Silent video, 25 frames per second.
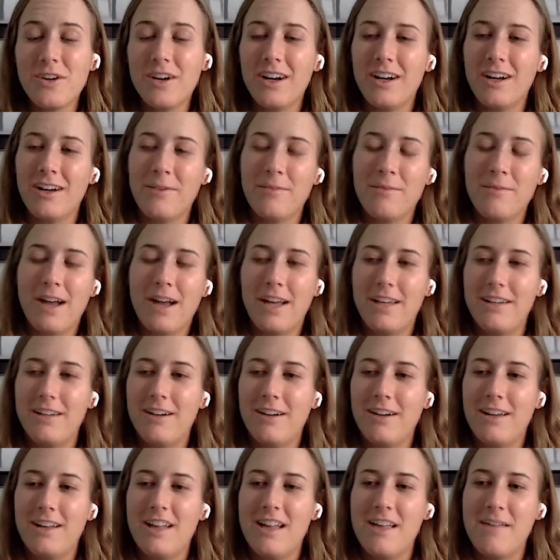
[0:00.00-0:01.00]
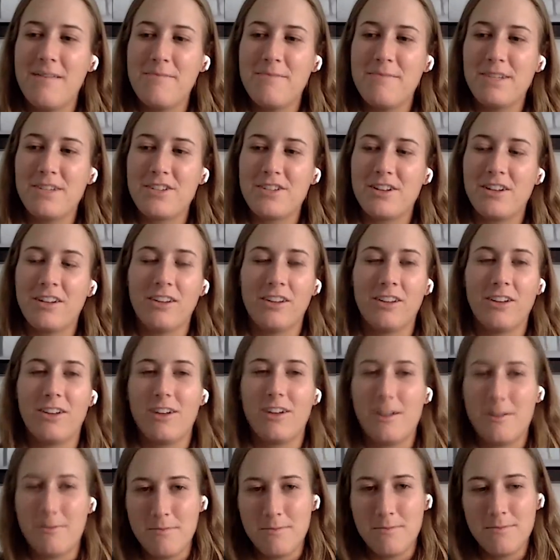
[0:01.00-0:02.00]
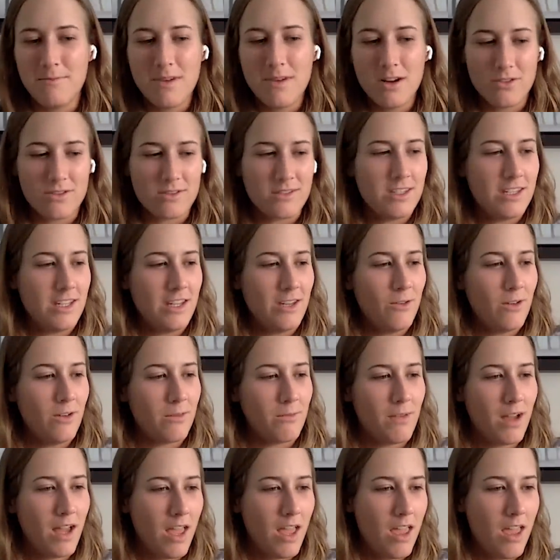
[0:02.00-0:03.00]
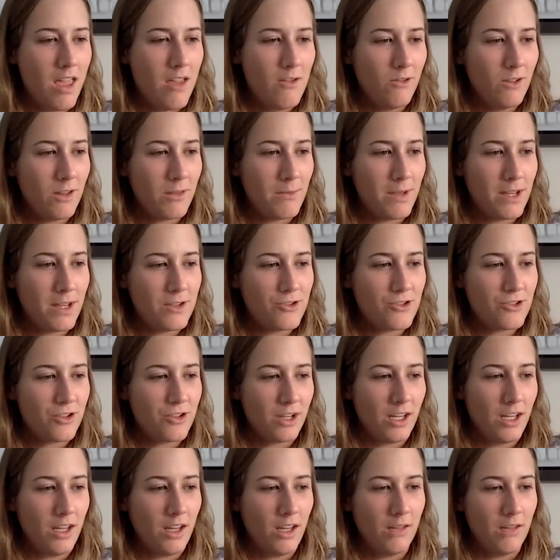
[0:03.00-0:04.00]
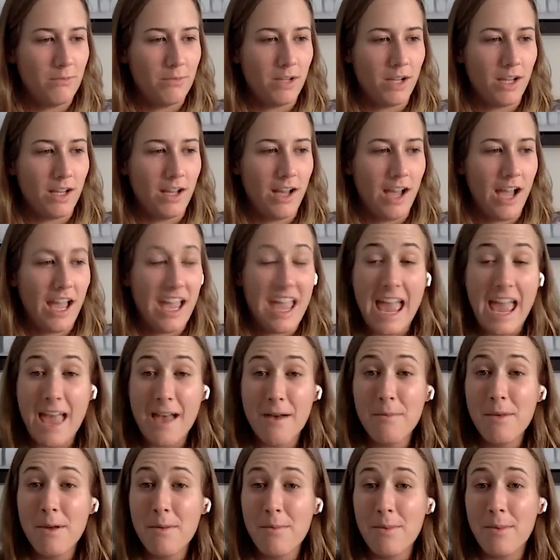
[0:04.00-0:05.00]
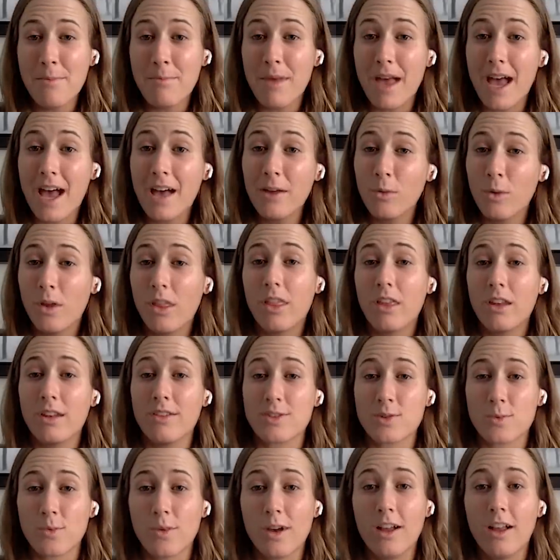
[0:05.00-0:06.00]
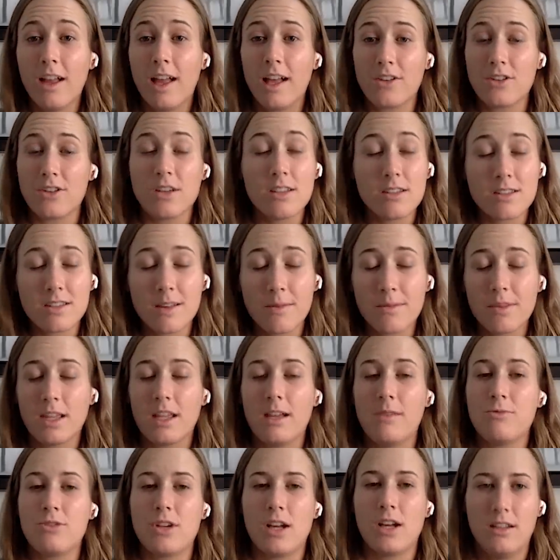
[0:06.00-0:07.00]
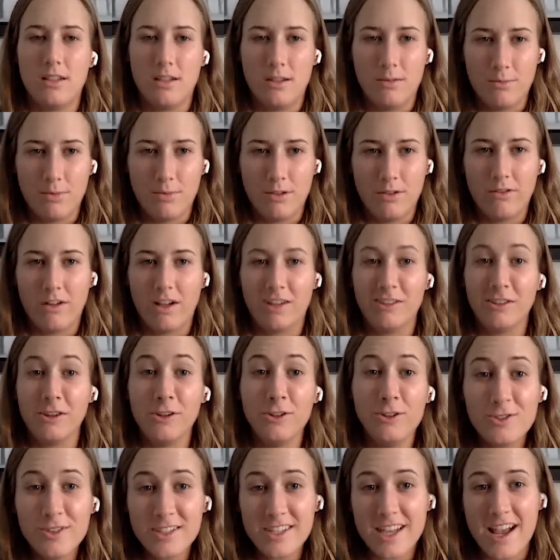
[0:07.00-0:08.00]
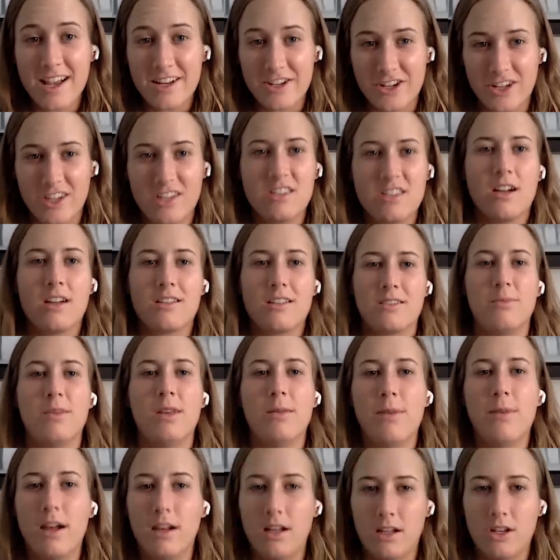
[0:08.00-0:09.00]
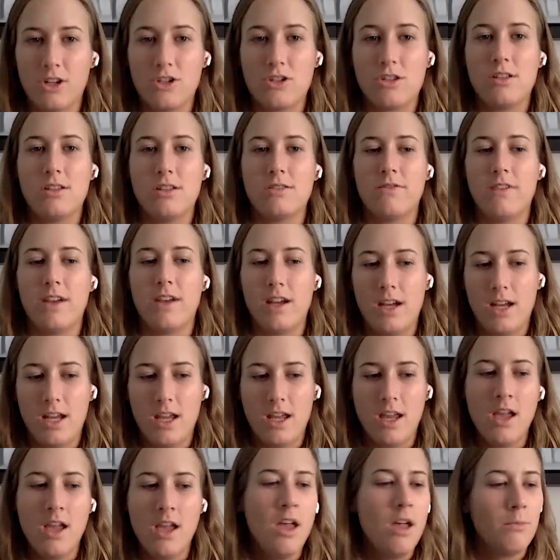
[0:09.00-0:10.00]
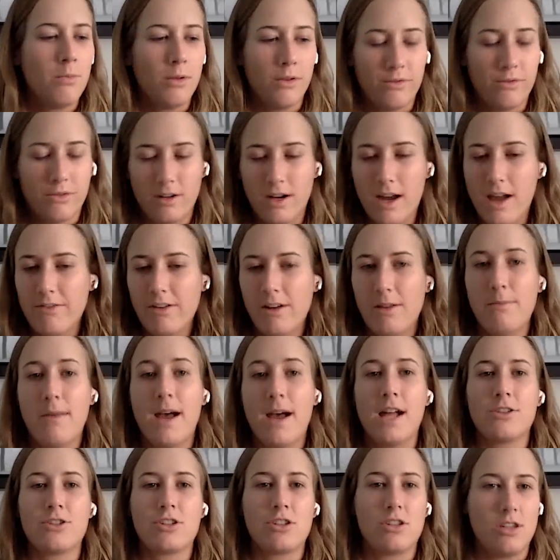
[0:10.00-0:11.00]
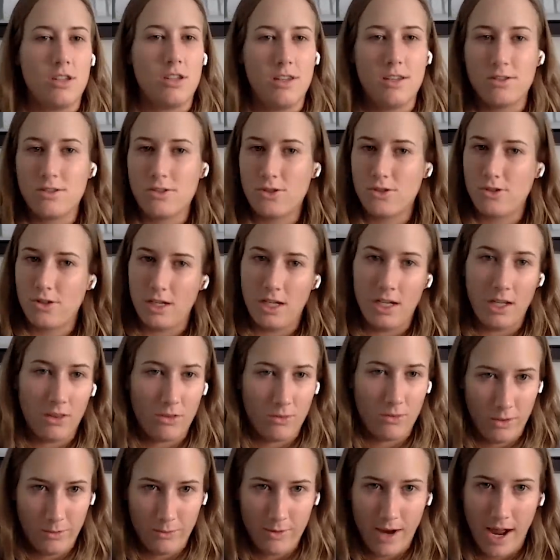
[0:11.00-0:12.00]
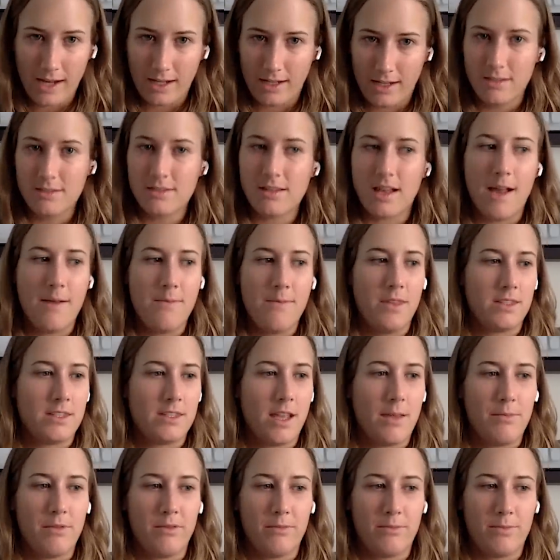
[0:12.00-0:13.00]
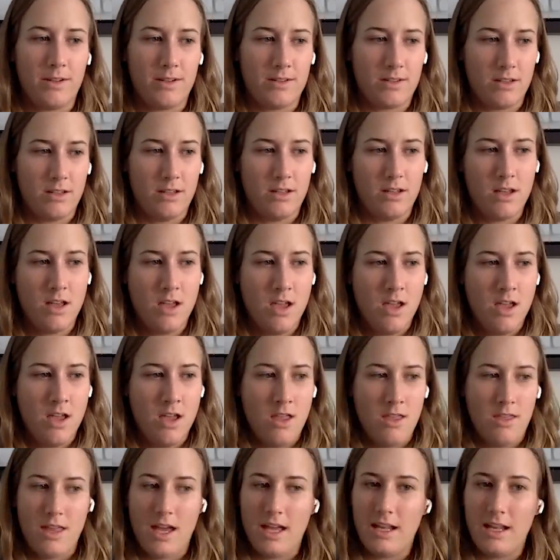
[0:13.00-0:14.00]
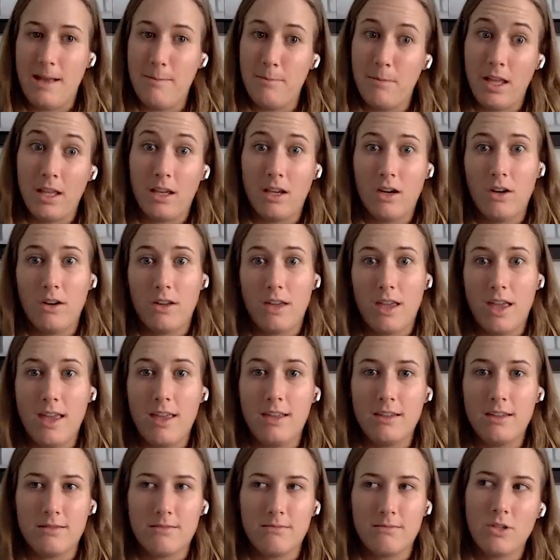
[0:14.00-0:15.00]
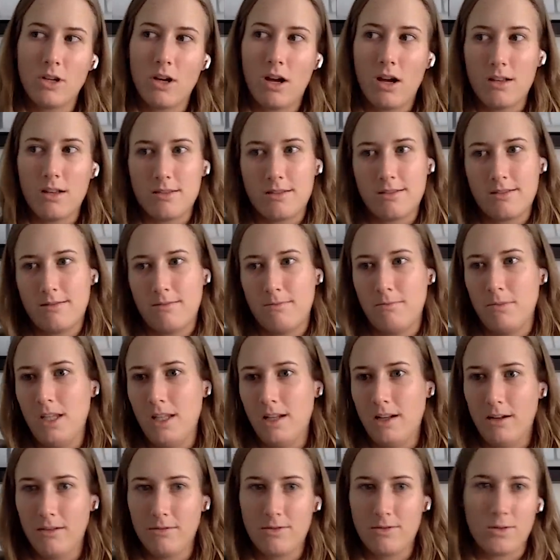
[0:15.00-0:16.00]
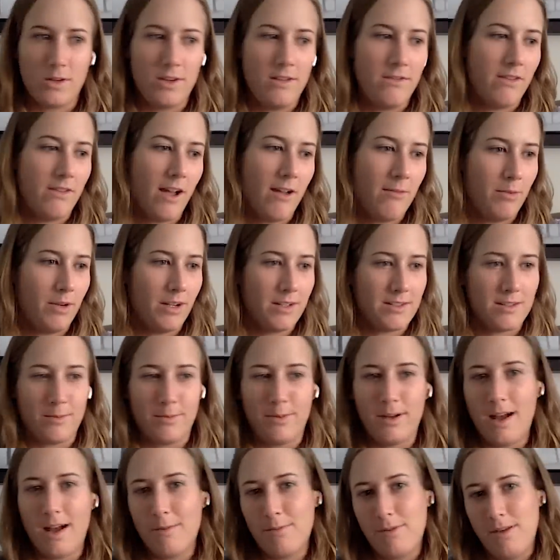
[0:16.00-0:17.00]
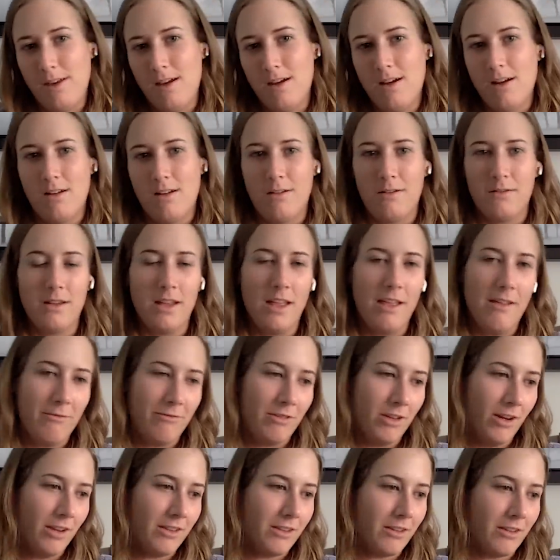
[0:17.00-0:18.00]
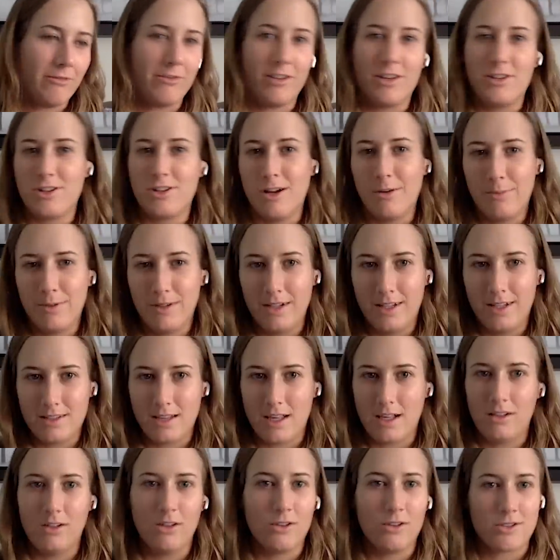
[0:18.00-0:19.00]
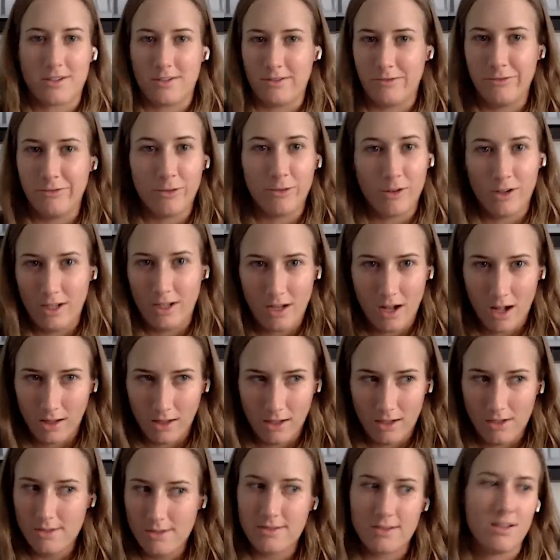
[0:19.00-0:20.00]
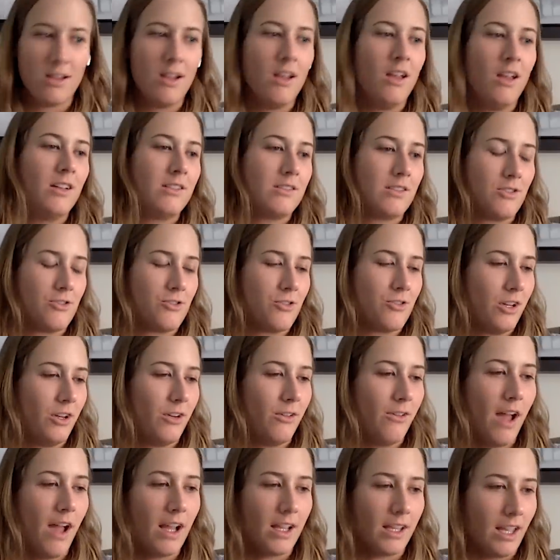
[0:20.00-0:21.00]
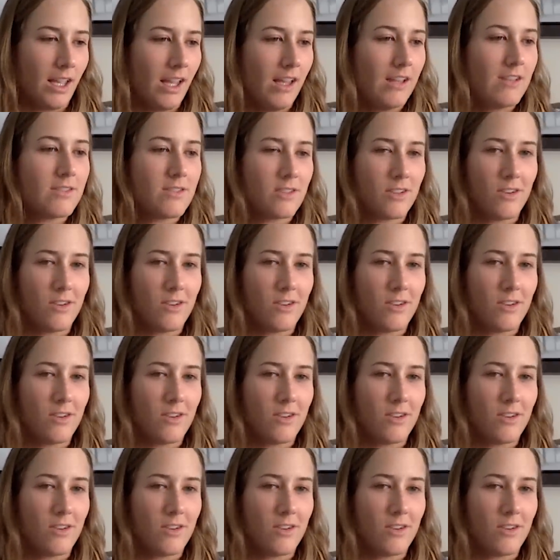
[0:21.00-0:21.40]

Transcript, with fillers: Um, I know I mentioned a little I'm OCD with my with my string, but I am a bit bad with it as well. Actually, it's something I'm trying to improve on. Lou's actually talked to me about it because she's very before every match she's stringing three rackets. I'm the type of person that I'm like, okay, it costs, you know, 25 bucks a pop here. If you're at the French Open, it's like close to $40 to string your racket.